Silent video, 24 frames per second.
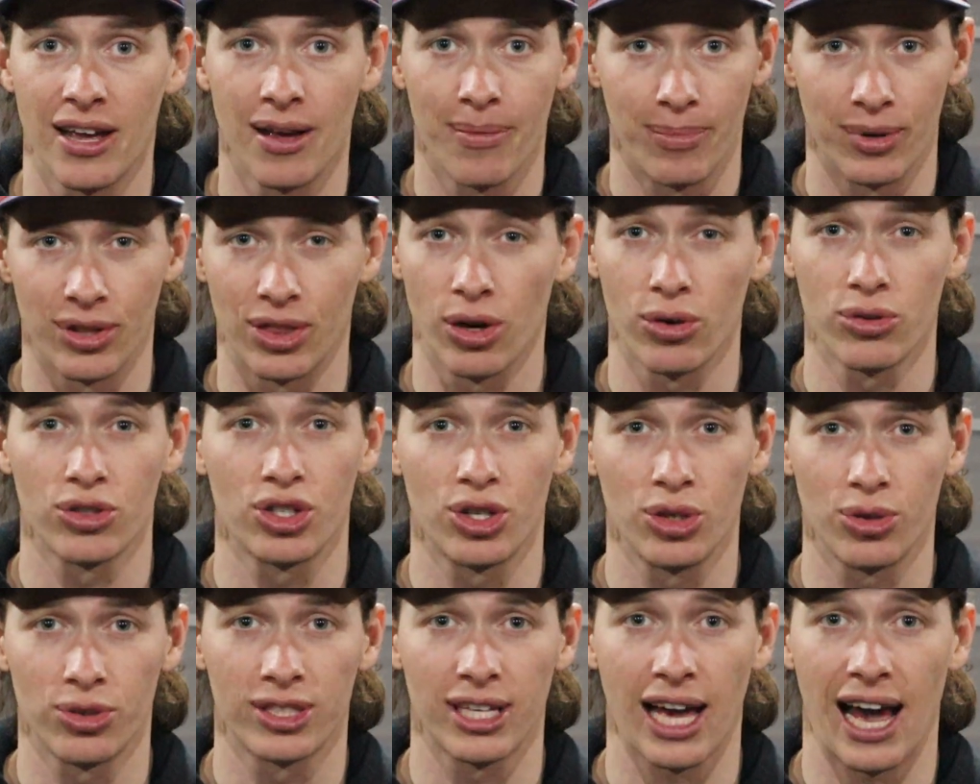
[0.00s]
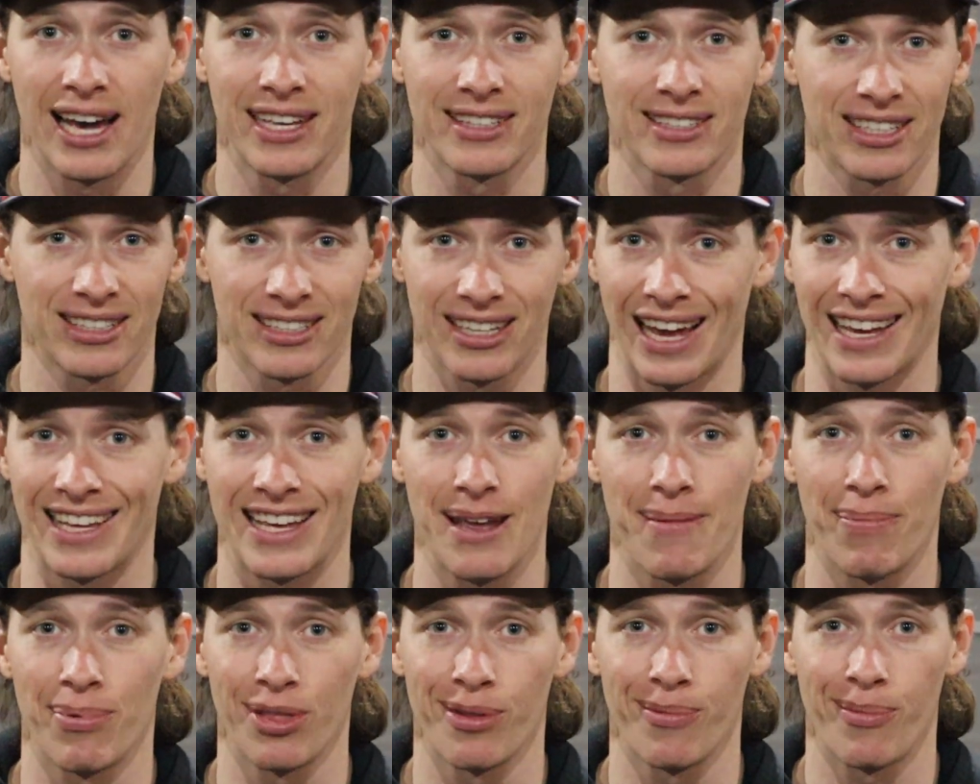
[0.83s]
But those two sizes I
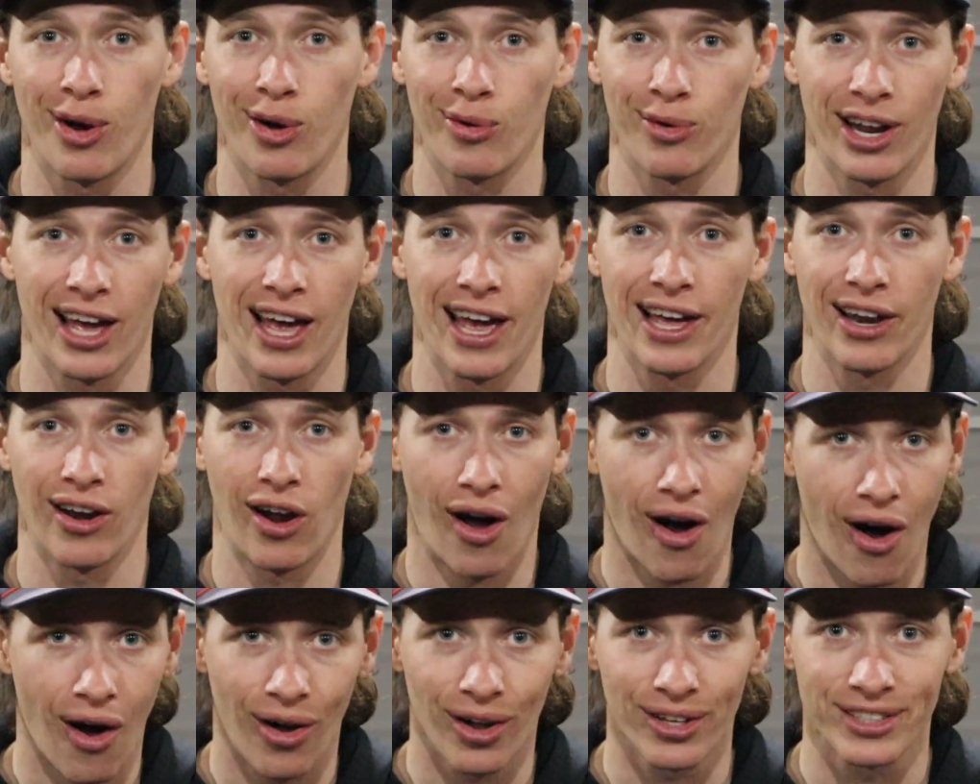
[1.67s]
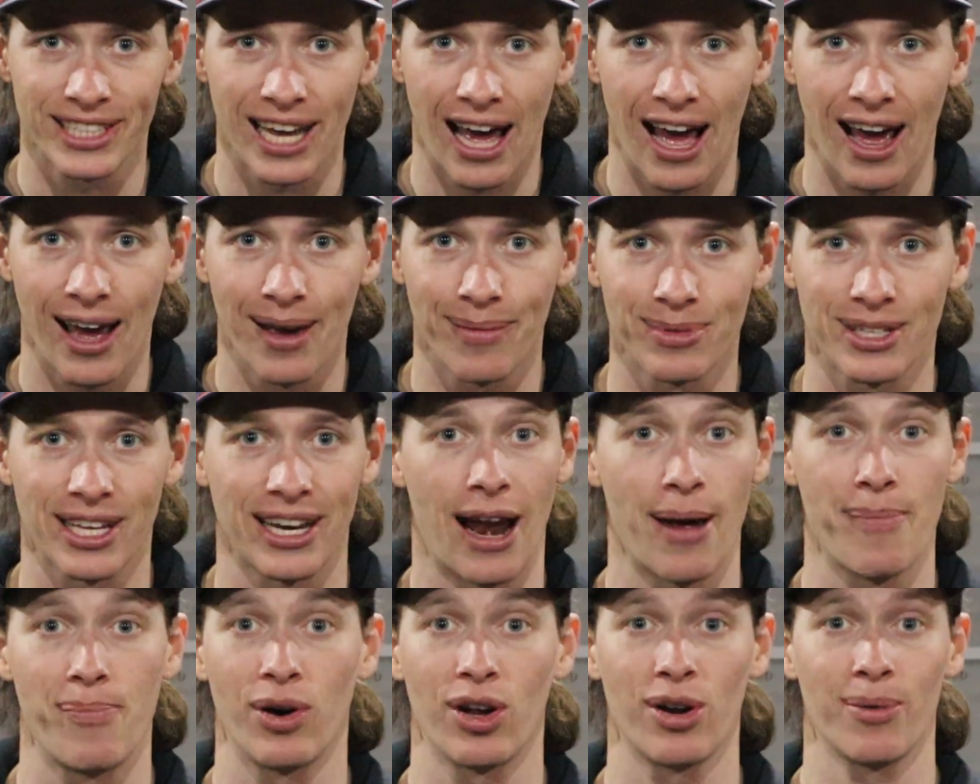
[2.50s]
keep in the boat at all times, and
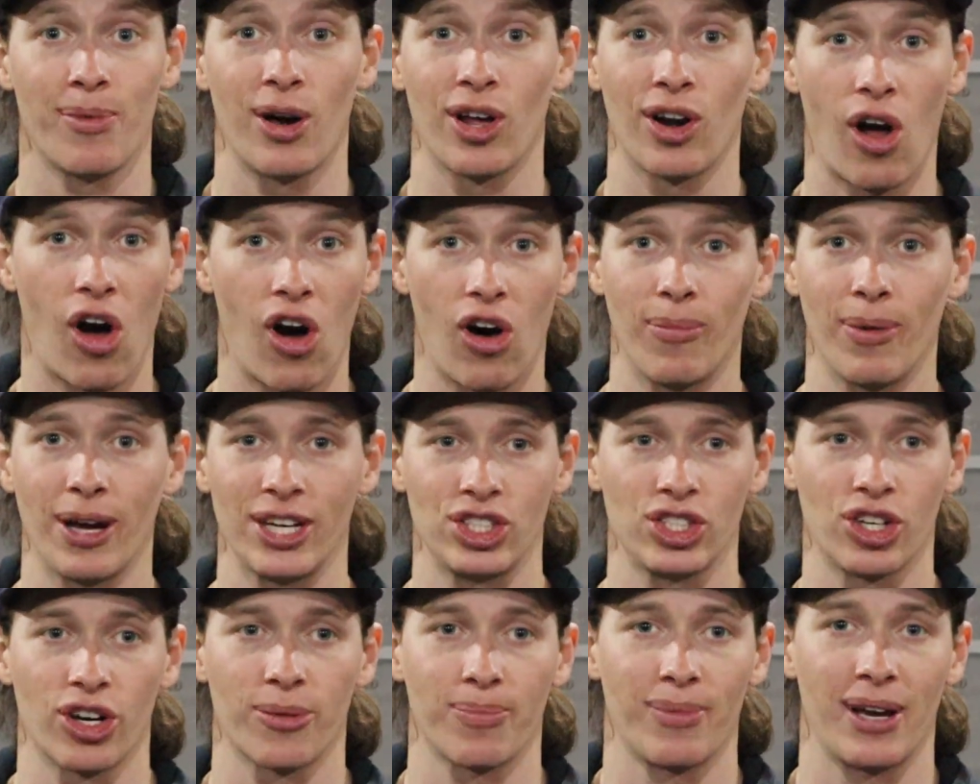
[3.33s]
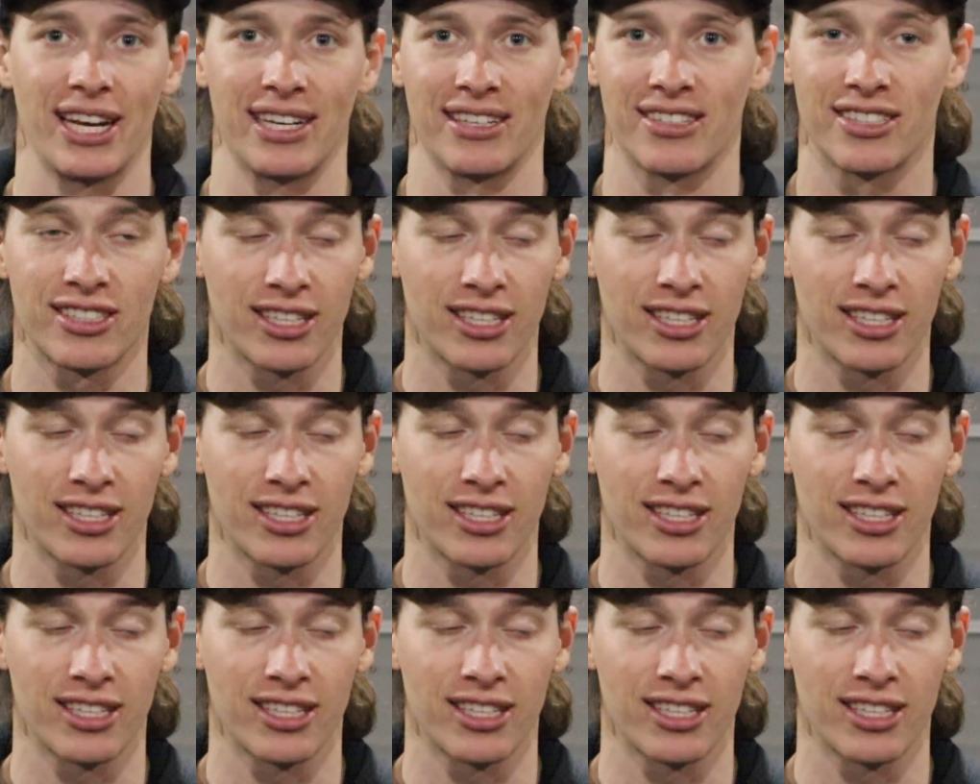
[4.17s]
I put them on all my jerk baits.